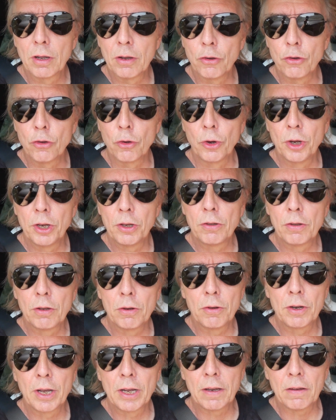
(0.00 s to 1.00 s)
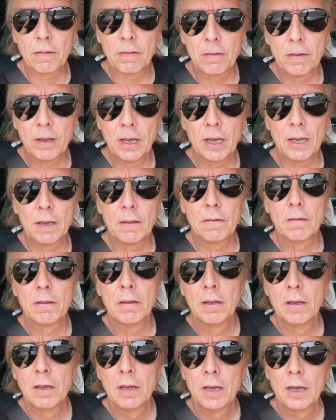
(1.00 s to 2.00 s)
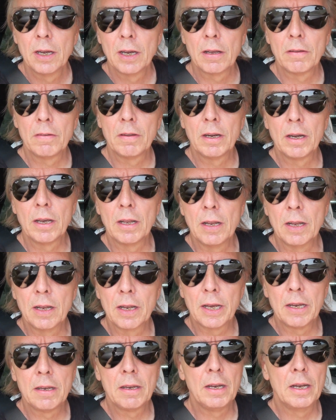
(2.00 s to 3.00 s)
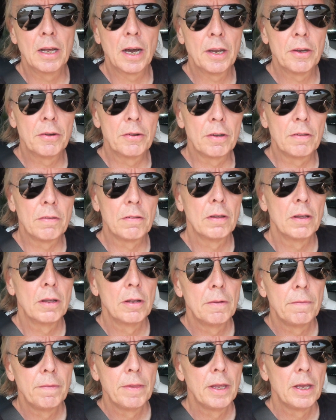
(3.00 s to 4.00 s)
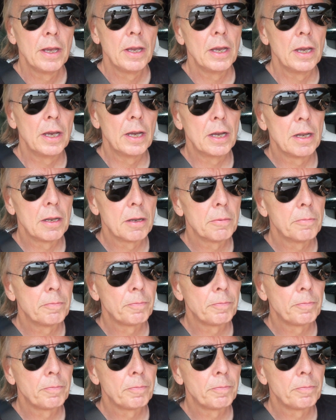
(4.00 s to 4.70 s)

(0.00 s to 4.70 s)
joined the United States, I think in the 1900s, and